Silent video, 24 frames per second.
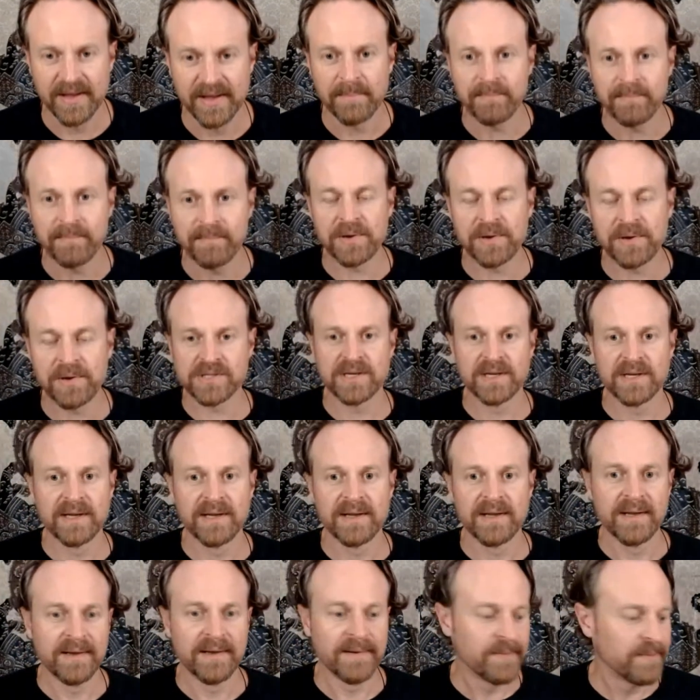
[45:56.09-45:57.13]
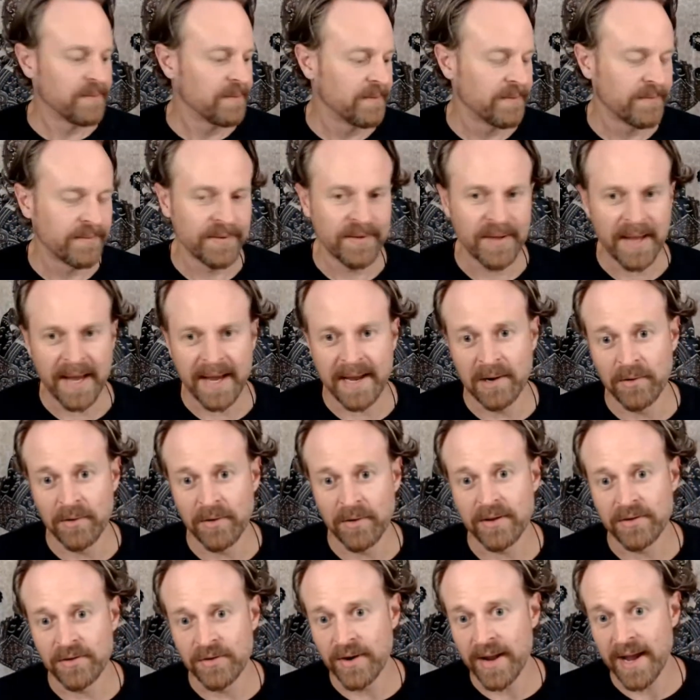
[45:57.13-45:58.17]
Because, hey,
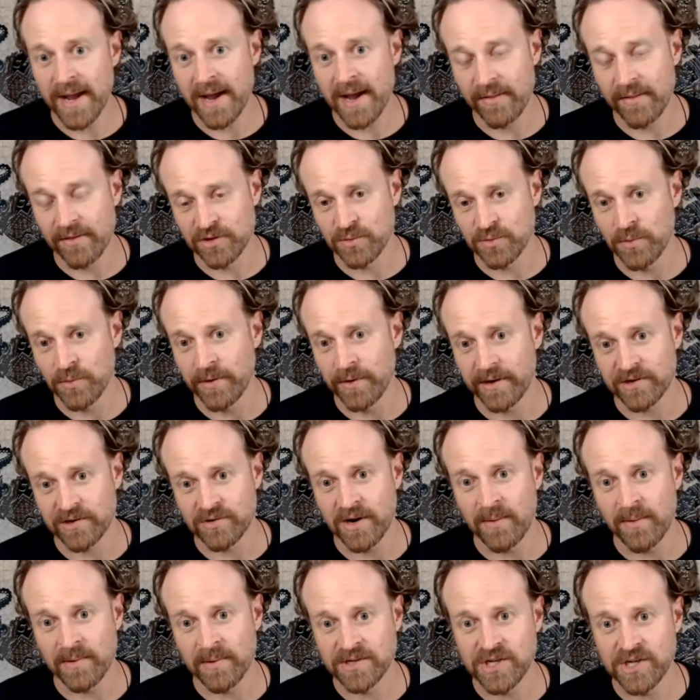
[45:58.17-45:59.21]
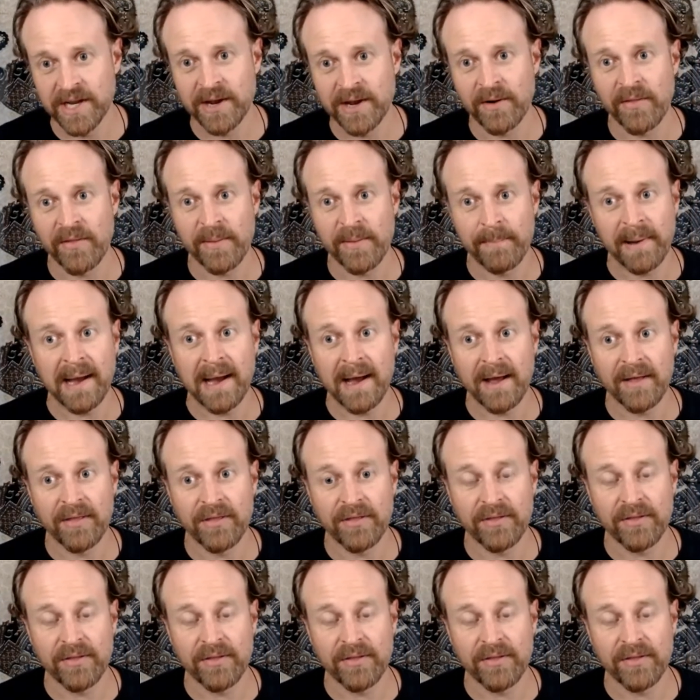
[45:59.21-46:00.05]
look, you know how this works, right? Once you get on the path